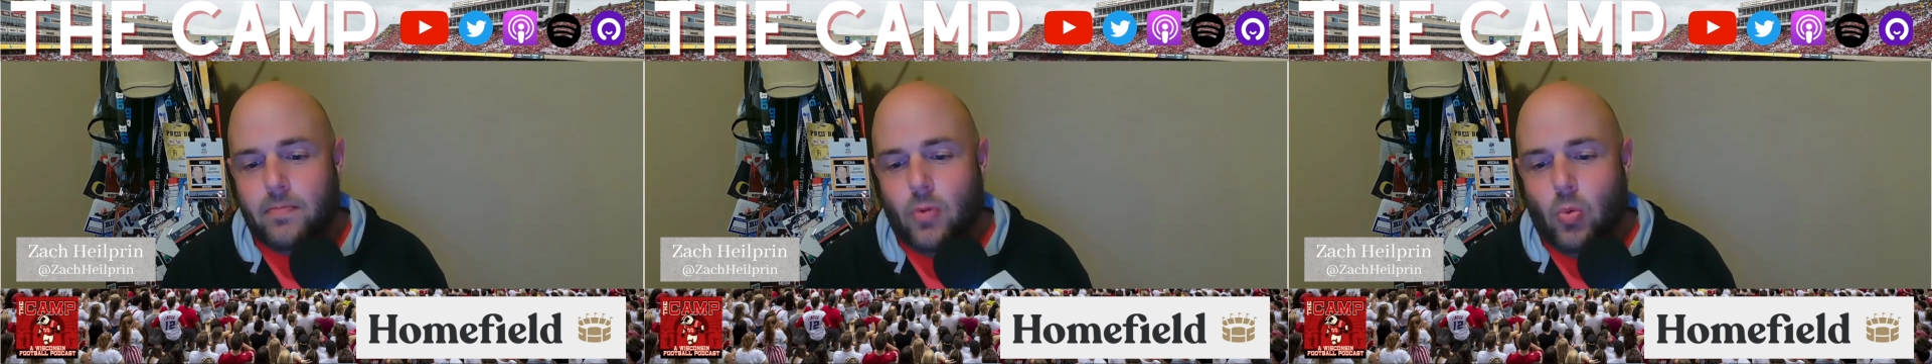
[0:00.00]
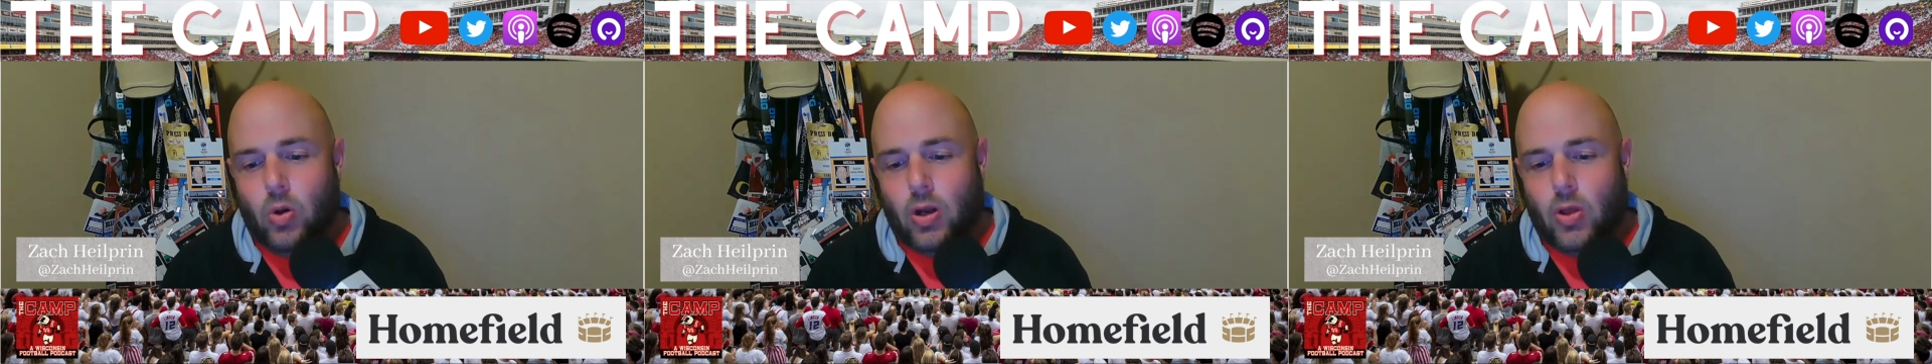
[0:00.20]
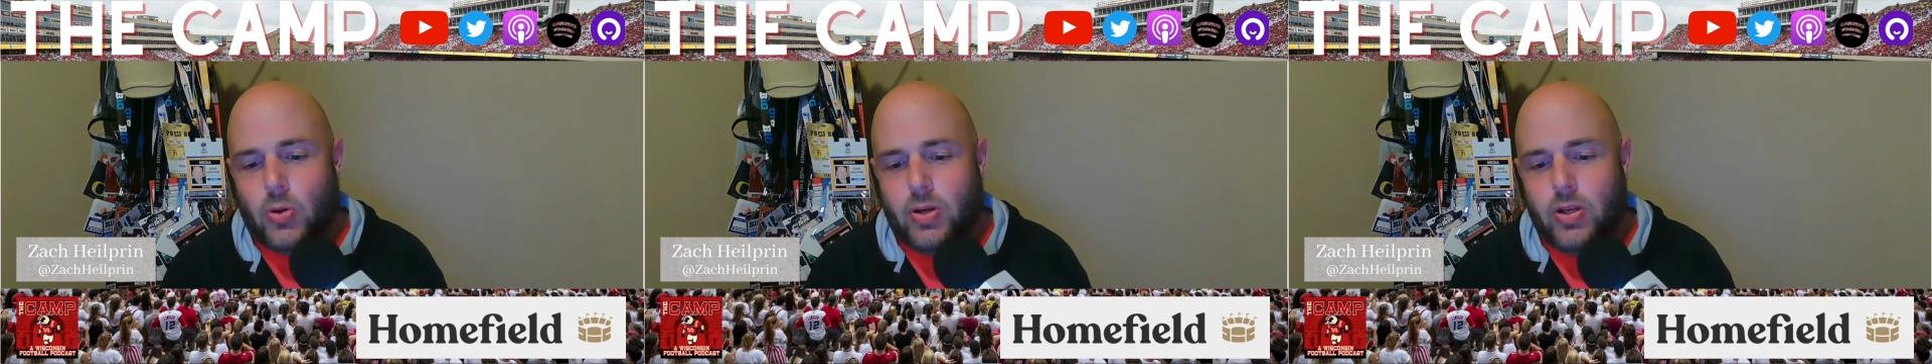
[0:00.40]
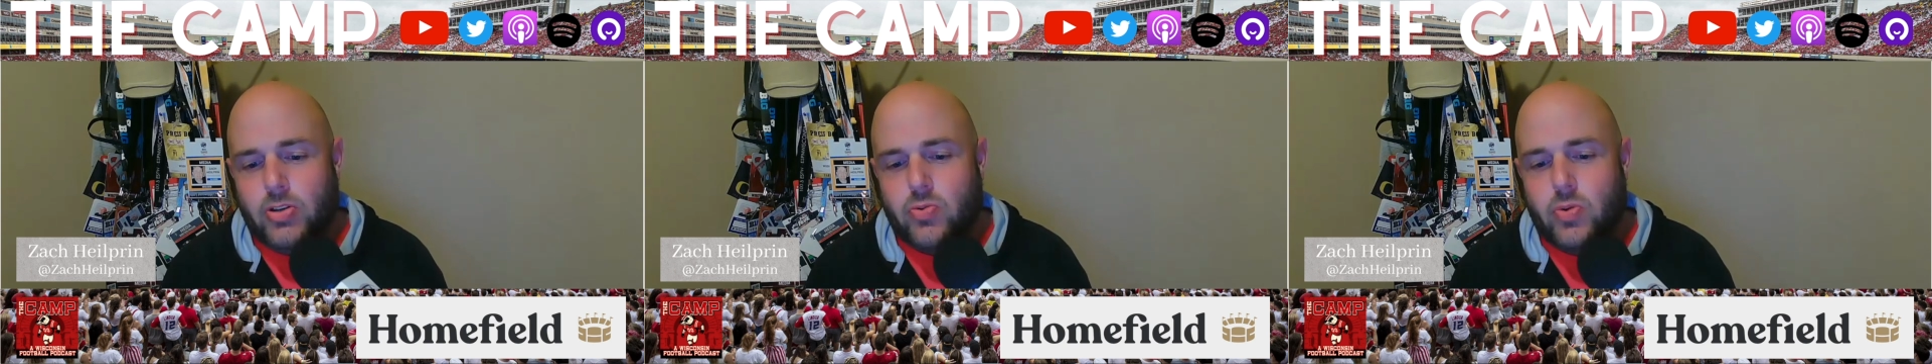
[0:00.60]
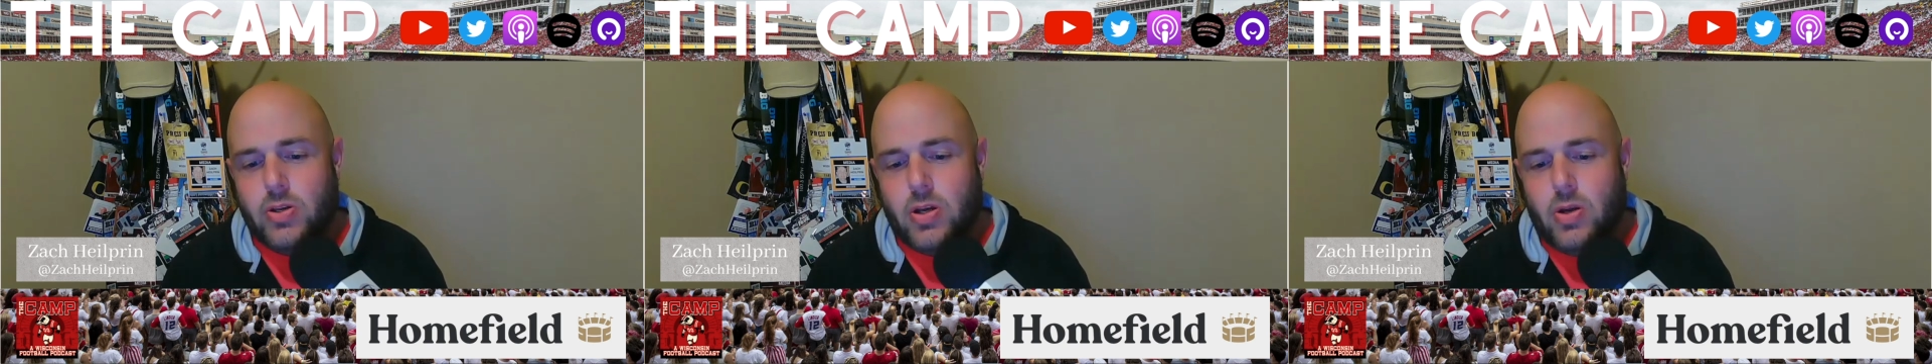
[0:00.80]
one other
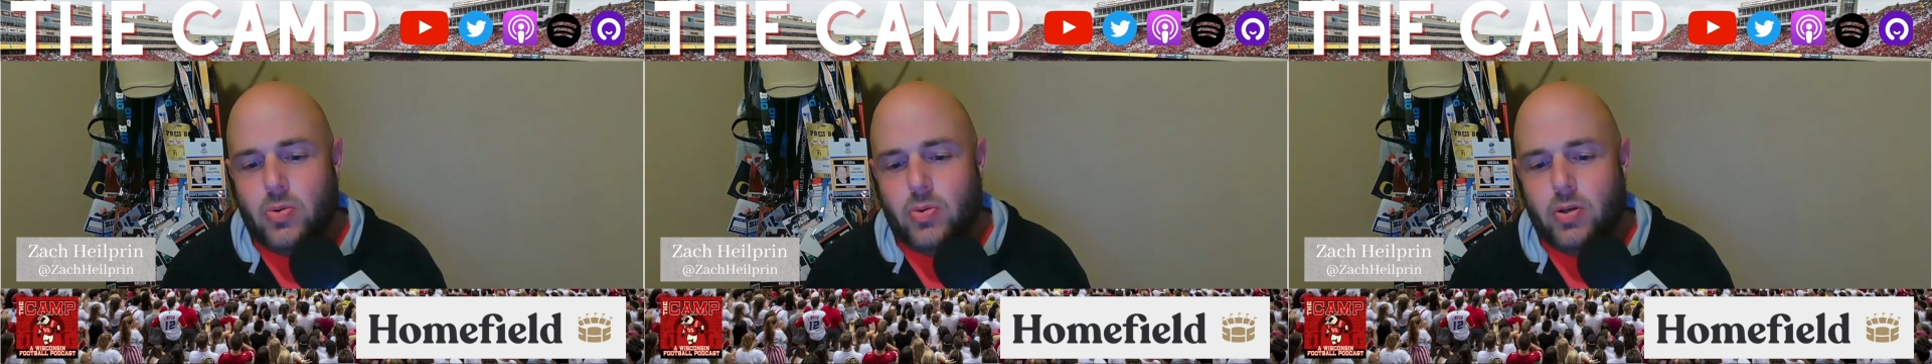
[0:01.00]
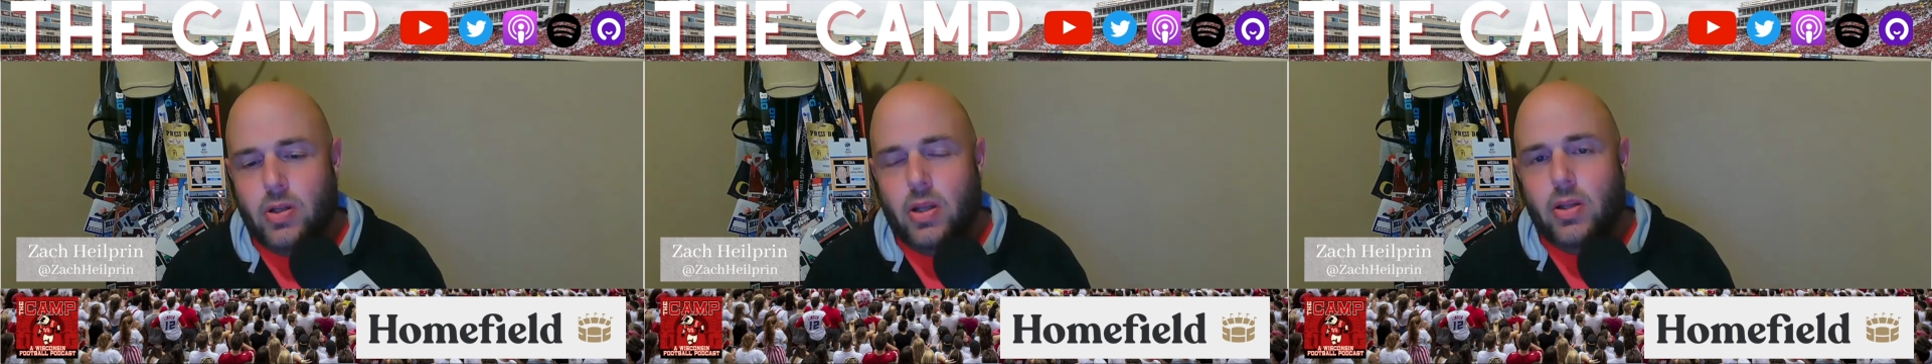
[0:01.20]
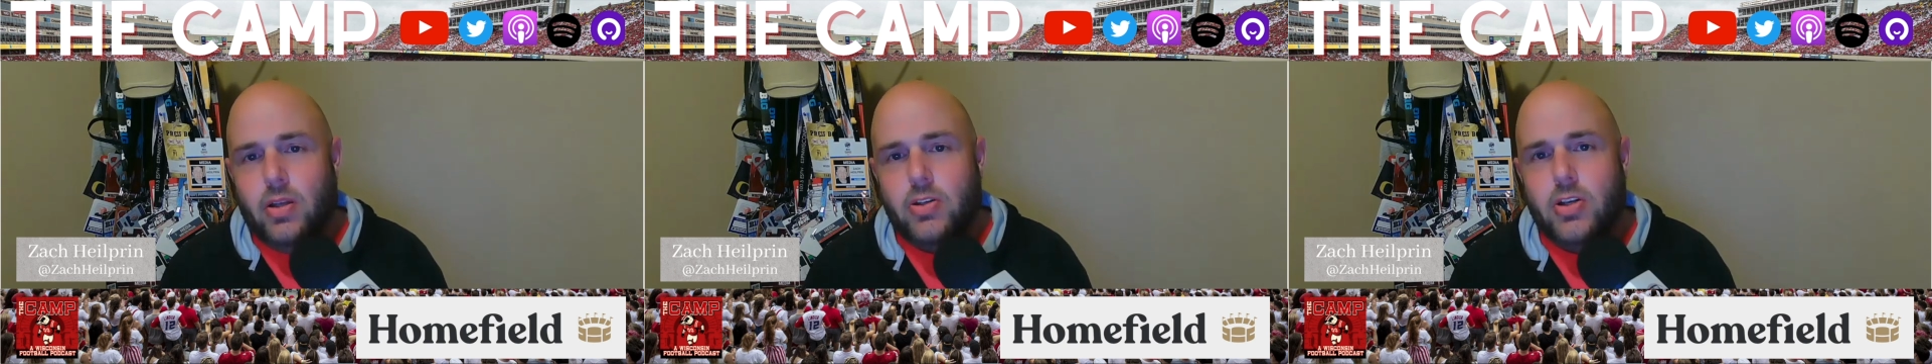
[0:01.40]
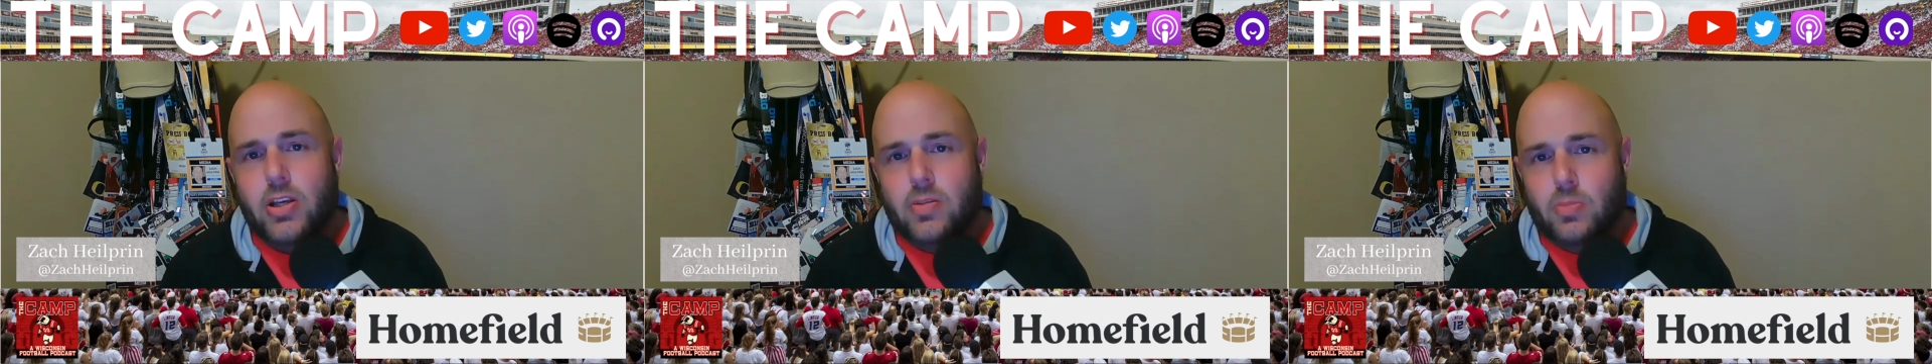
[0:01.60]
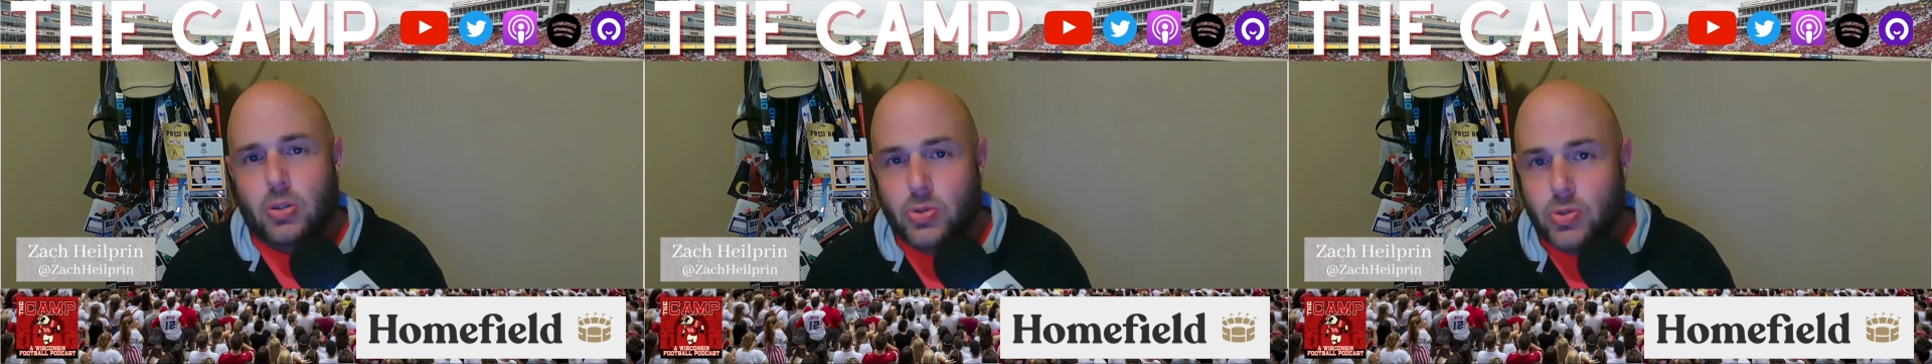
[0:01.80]
injury note Chez
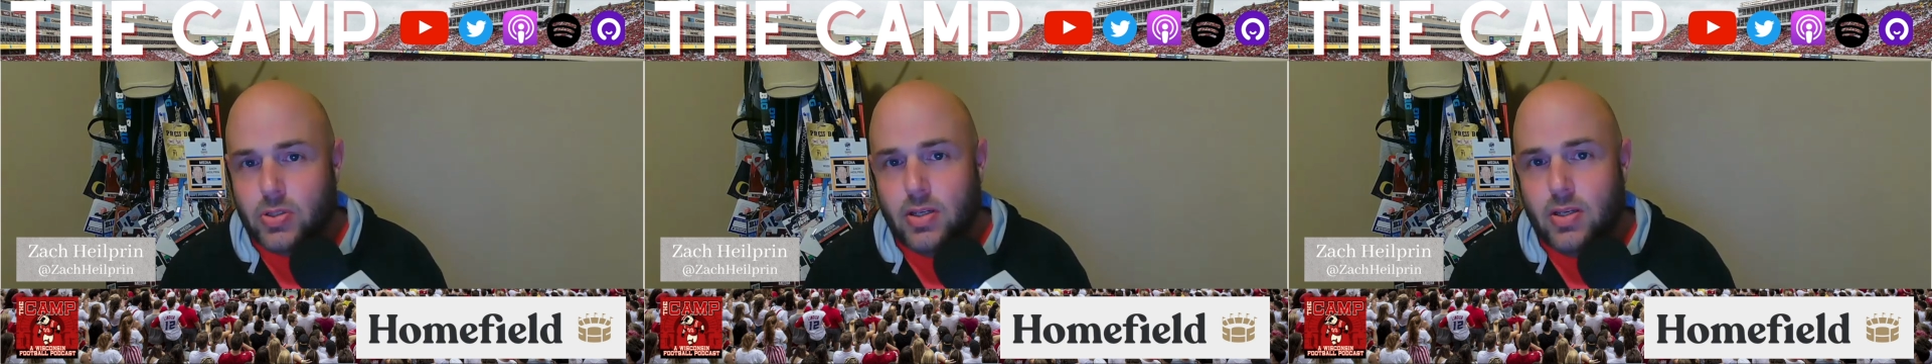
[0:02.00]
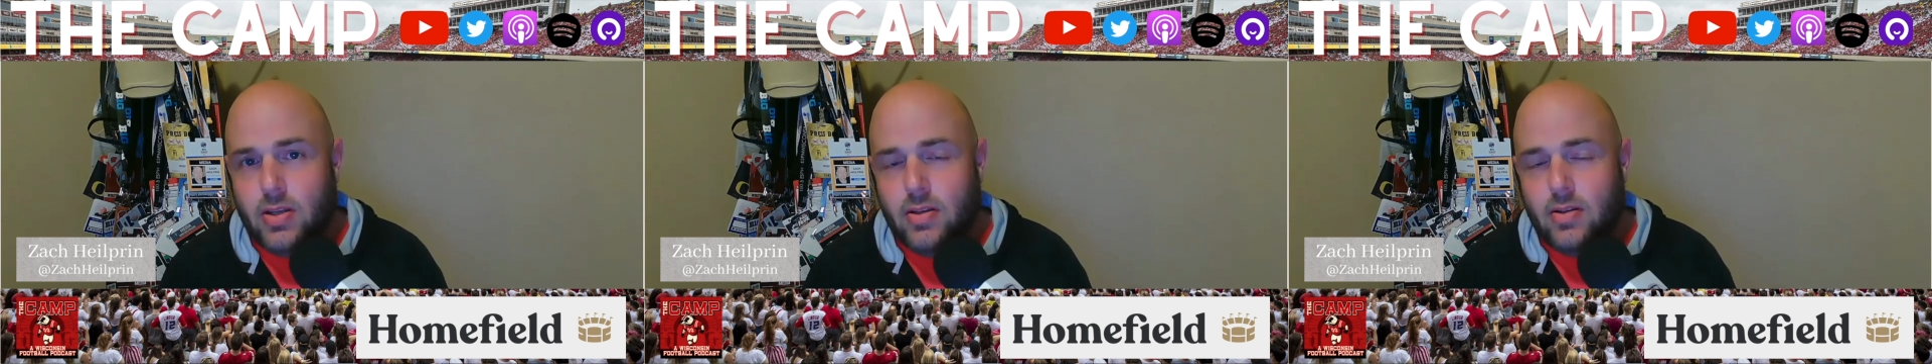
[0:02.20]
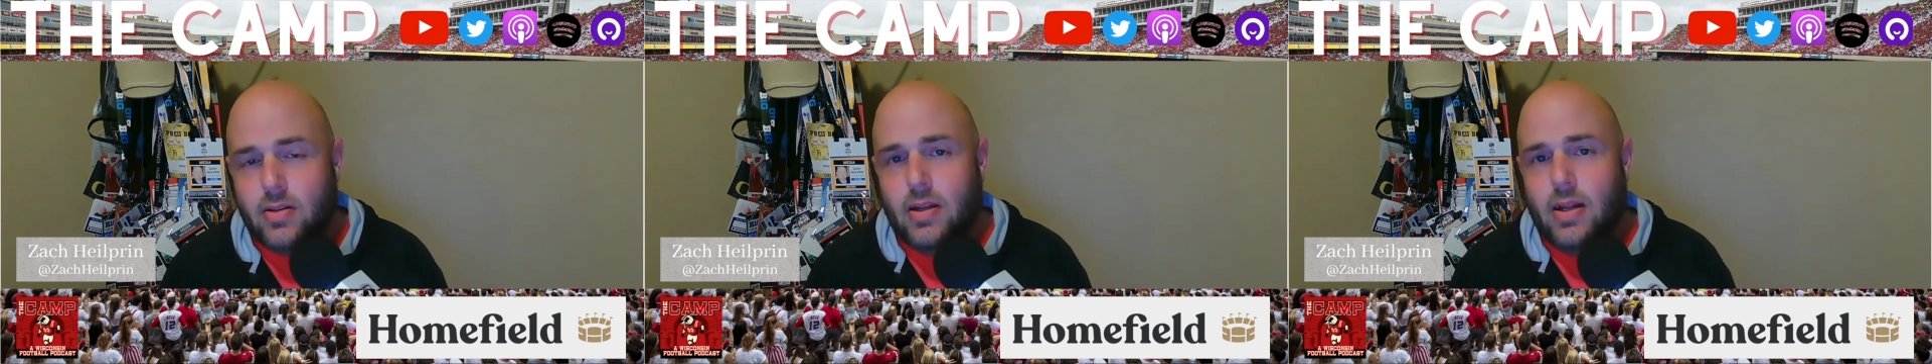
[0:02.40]
Mellusi